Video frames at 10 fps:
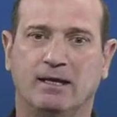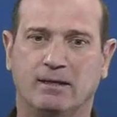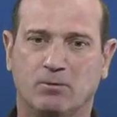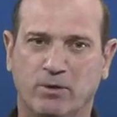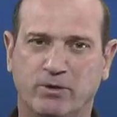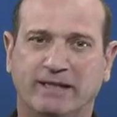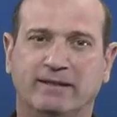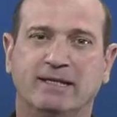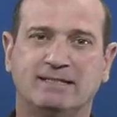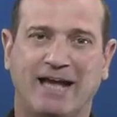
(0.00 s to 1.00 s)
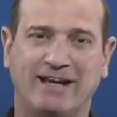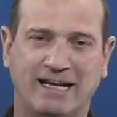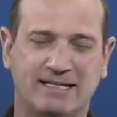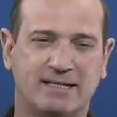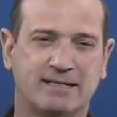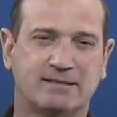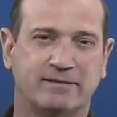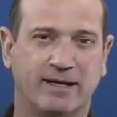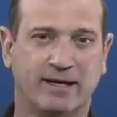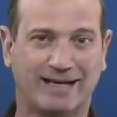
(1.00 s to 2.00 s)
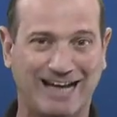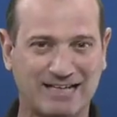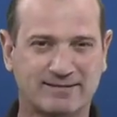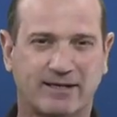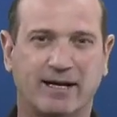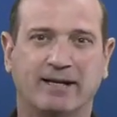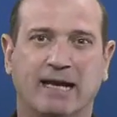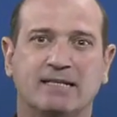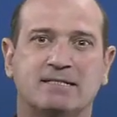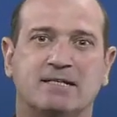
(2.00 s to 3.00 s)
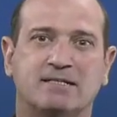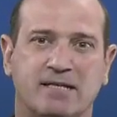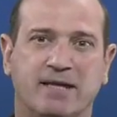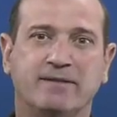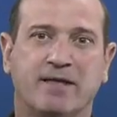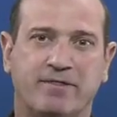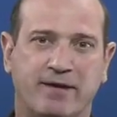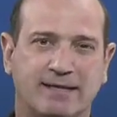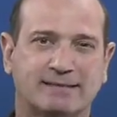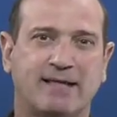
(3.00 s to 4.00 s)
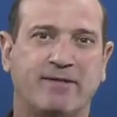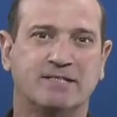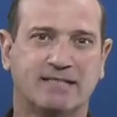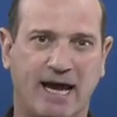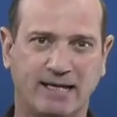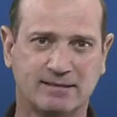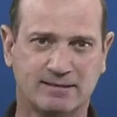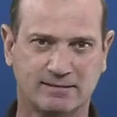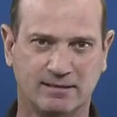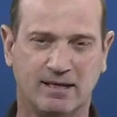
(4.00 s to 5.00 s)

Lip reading: We did this analysis, the cluster analysis, in the 3 study sites,